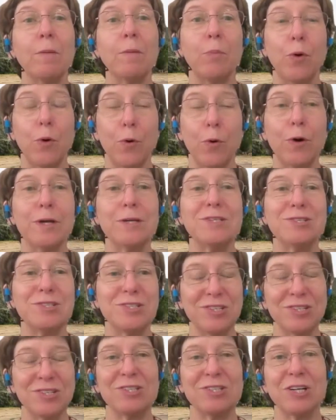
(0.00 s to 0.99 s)
poised
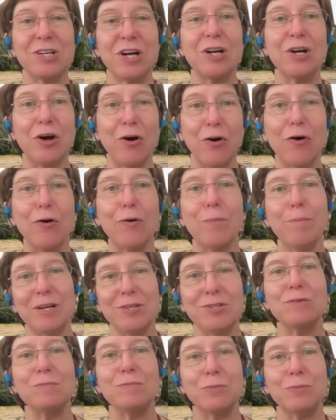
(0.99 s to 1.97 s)
to start a whole
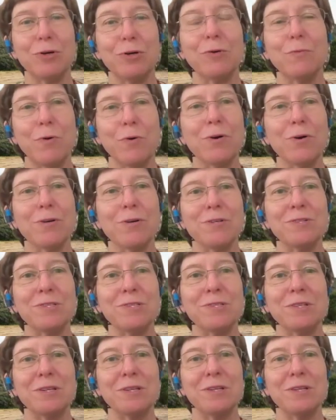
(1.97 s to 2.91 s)
bunch of more wars.